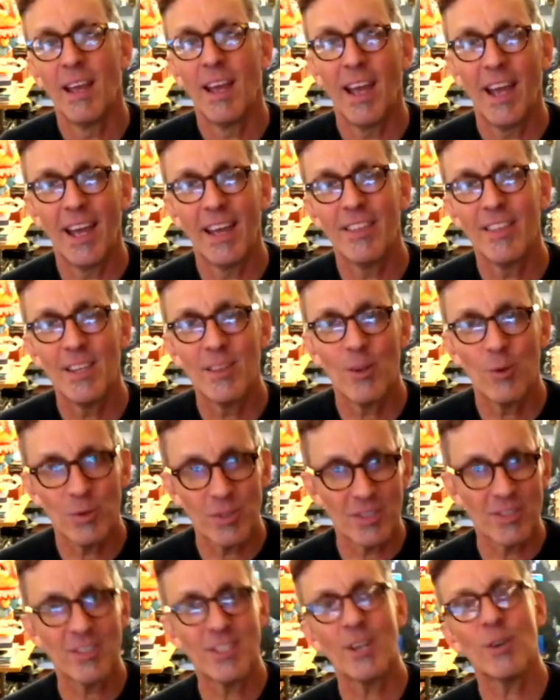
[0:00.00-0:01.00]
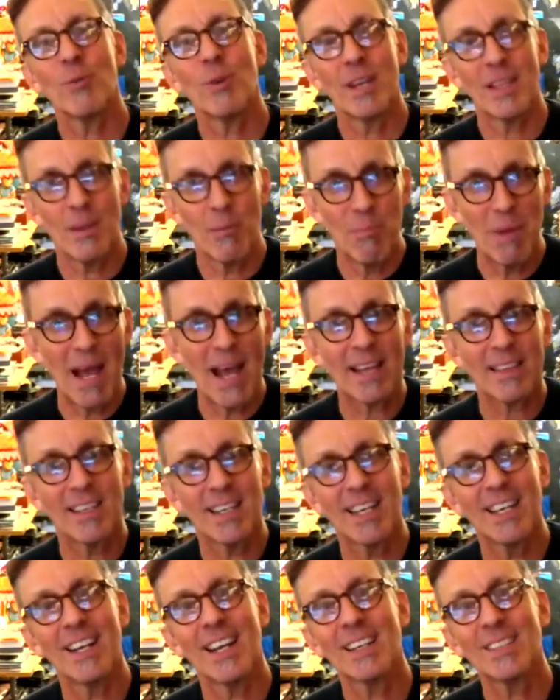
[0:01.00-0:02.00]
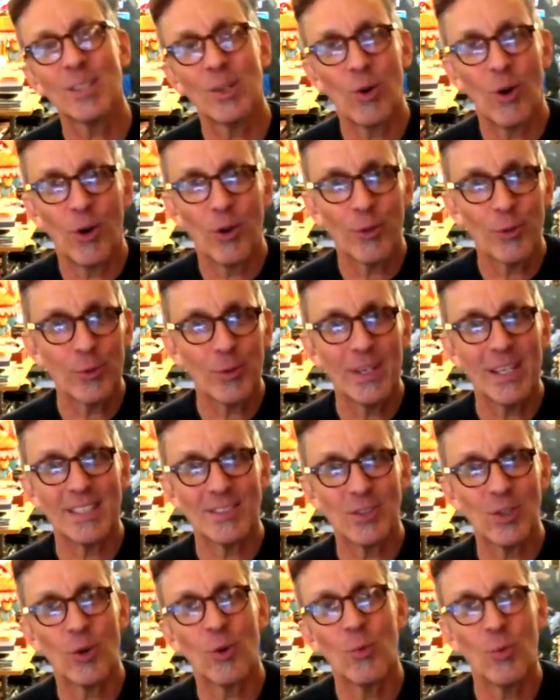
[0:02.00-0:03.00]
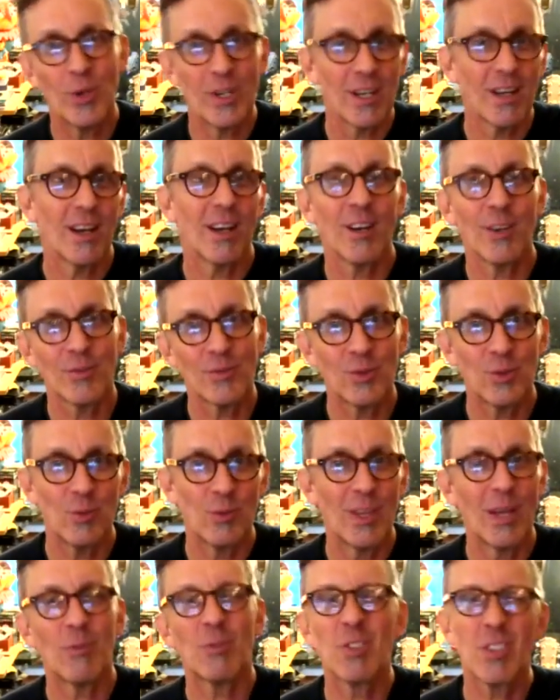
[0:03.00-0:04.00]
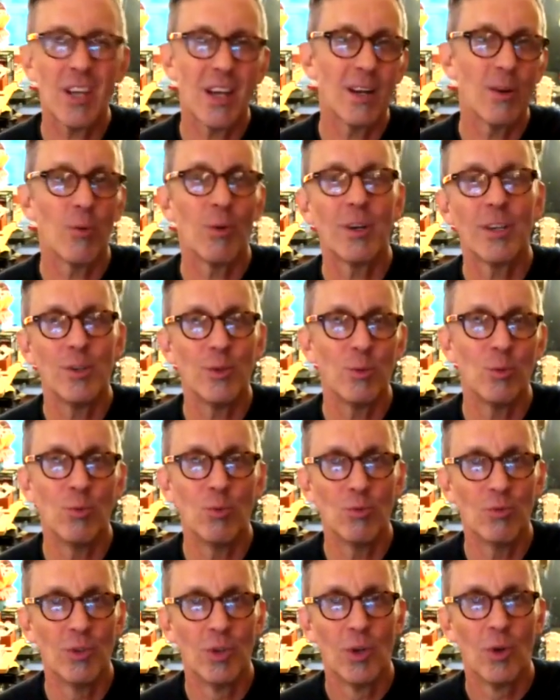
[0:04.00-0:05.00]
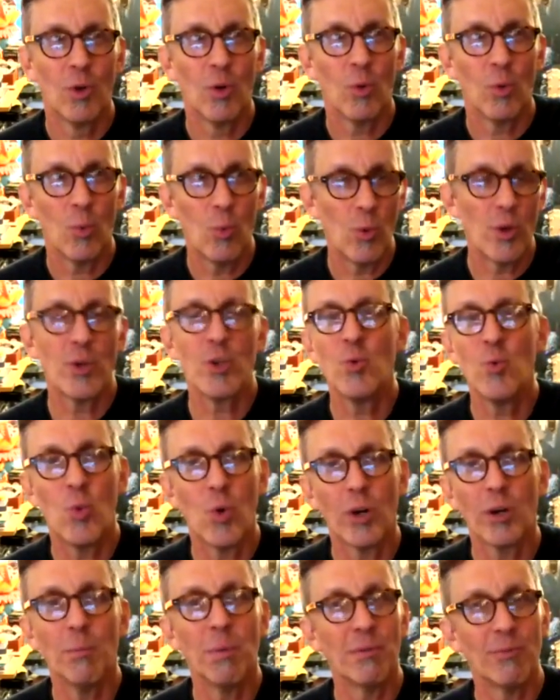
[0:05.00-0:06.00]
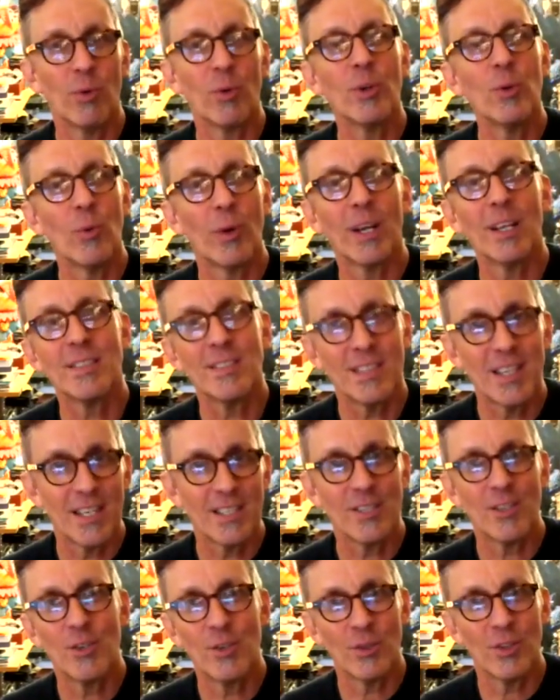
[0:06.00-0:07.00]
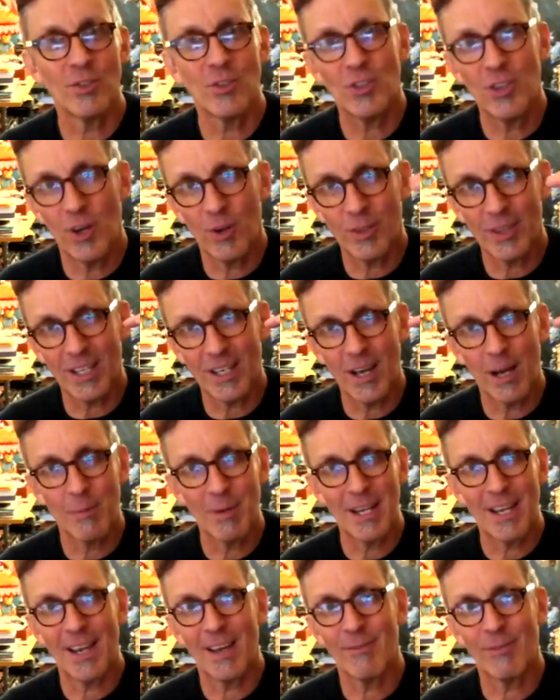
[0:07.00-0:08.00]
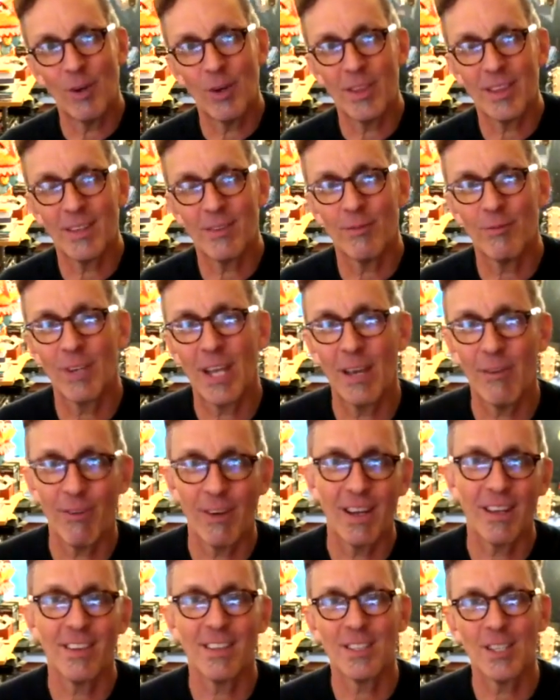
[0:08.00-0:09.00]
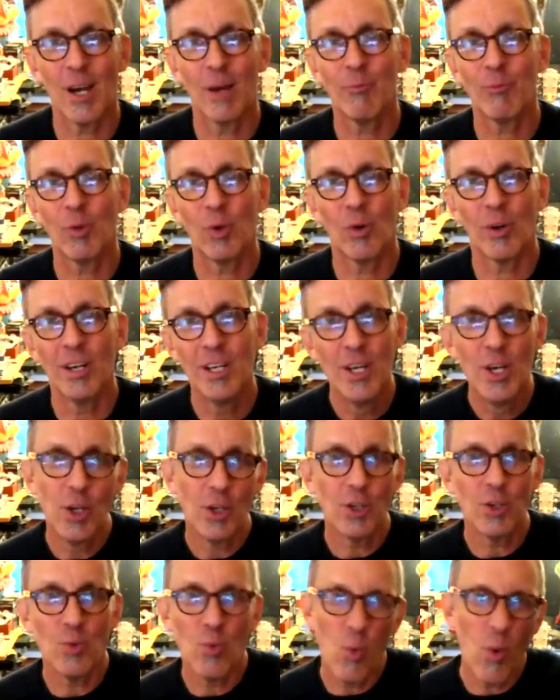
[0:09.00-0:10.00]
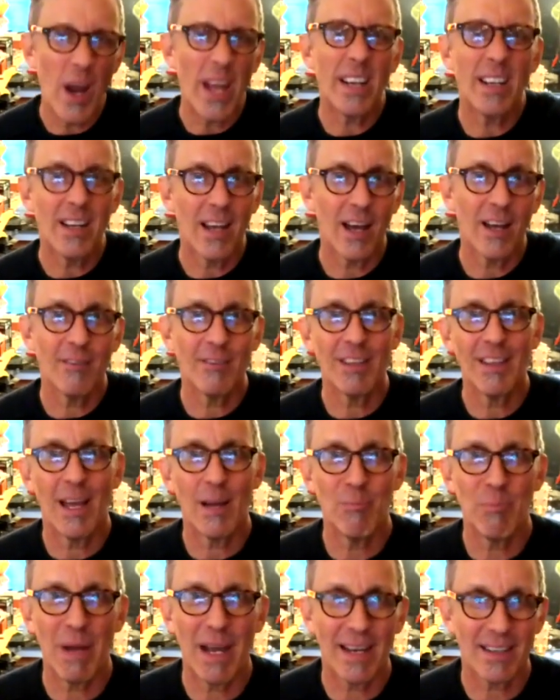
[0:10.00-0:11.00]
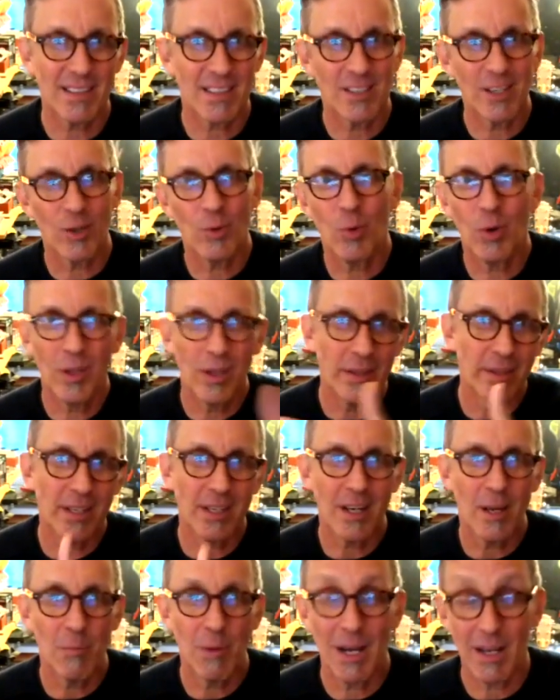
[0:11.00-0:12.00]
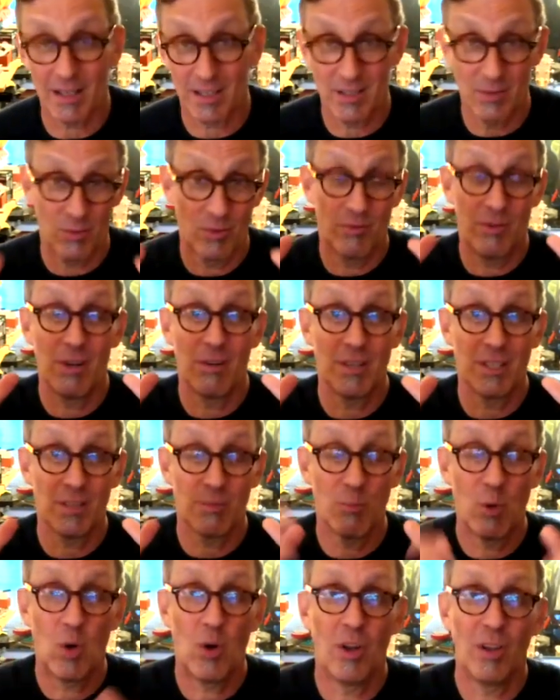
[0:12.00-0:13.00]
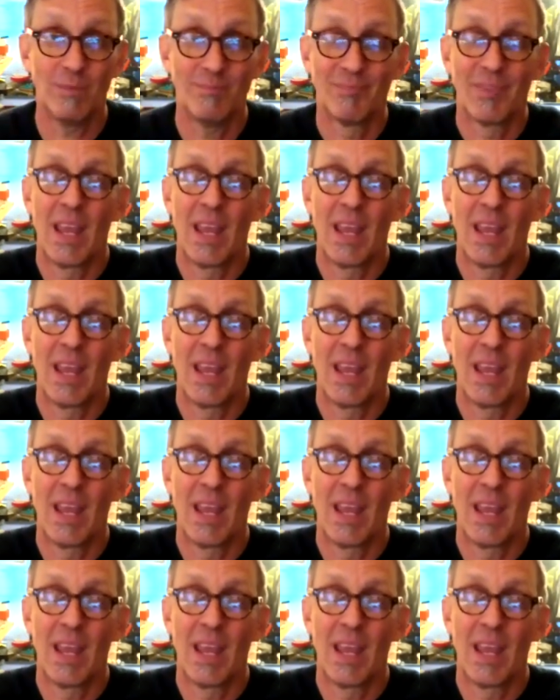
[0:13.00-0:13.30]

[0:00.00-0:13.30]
And then there was a stairway in the back that connected all three. So when you got off, that was kind of where you were before you went on stage to do the show at the Comedy Cafe on the top floor. You'd wait kind of in that back stairwell and then come out, because it was very small.